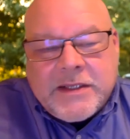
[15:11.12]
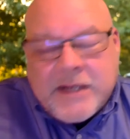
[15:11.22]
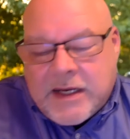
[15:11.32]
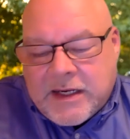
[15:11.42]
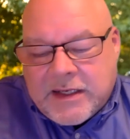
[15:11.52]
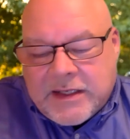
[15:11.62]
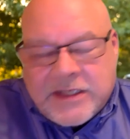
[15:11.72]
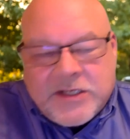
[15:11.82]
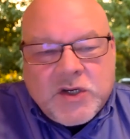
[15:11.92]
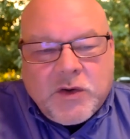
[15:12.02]
uh,
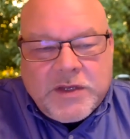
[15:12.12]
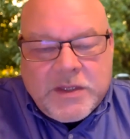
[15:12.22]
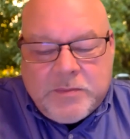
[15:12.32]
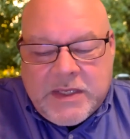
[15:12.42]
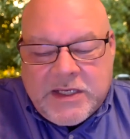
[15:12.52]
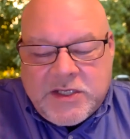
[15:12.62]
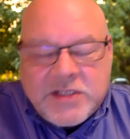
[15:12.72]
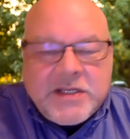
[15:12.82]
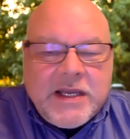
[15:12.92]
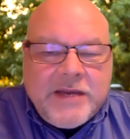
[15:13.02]
enjoy the beach. He's
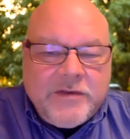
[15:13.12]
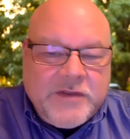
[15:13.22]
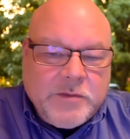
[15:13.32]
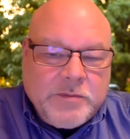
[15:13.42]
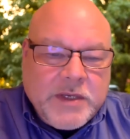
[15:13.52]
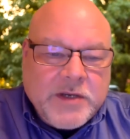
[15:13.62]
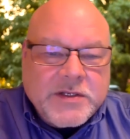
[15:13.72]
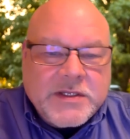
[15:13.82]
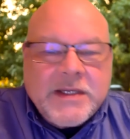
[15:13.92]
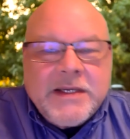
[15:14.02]
going to have a few
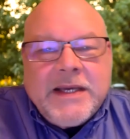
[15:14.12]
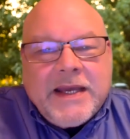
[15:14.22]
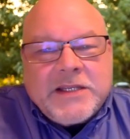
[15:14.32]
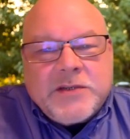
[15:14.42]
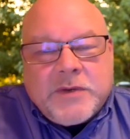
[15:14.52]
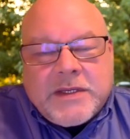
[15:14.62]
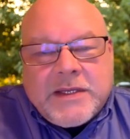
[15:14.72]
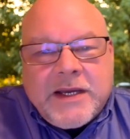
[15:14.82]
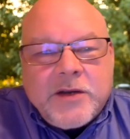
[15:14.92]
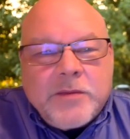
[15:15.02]
beers and he's going to
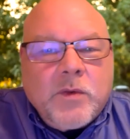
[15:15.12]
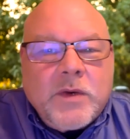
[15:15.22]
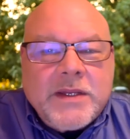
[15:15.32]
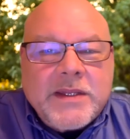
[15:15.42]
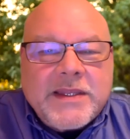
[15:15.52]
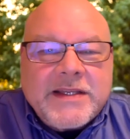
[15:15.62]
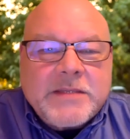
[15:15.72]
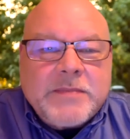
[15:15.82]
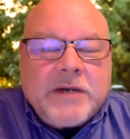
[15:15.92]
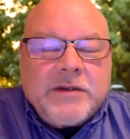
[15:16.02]
retire. But one of the things
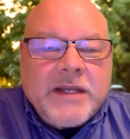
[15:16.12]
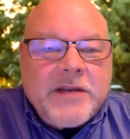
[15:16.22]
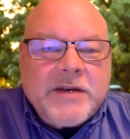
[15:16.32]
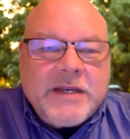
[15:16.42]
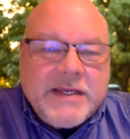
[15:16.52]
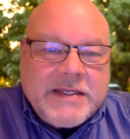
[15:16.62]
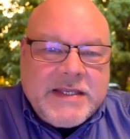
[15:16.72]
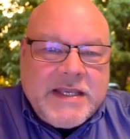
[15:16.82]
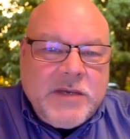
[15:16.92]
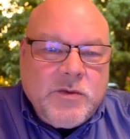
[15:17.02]
about Larry is
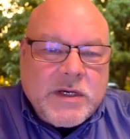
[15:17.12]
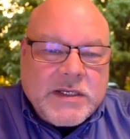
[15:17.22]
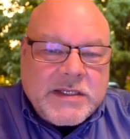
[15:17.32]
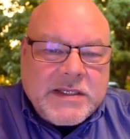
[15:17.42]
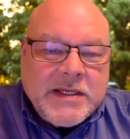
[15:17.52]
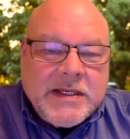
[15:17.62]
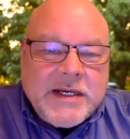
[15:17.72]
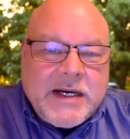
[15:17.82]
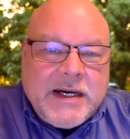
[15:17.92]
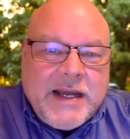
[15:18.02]
he was
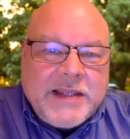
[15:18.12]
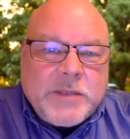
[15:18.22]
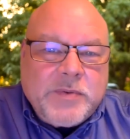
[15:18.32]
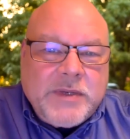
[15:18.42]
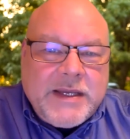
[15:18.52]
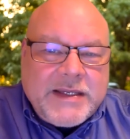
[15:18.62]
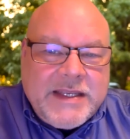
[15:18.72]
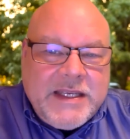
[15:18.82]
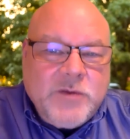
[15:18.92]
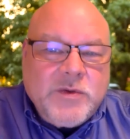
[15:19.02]
uh, at the plant,
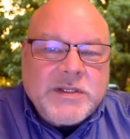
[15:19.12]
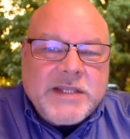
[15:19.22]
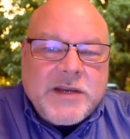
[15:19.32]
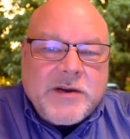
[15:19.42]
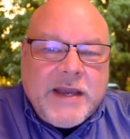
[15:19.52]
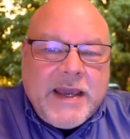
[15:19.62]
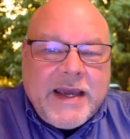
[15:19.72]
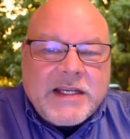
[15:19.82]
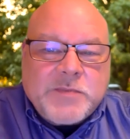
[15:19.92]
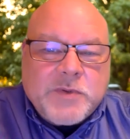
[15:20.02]
he was their
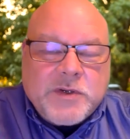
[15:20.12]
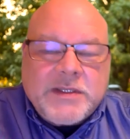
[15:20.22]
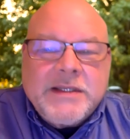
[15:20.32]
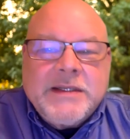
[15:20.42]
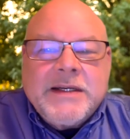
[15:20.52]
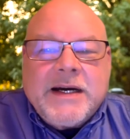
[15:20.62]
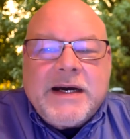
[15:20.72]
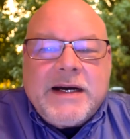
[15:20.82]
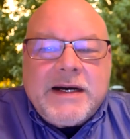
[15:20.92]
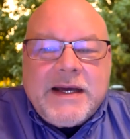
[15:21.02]
expert
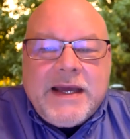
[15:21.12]
uh,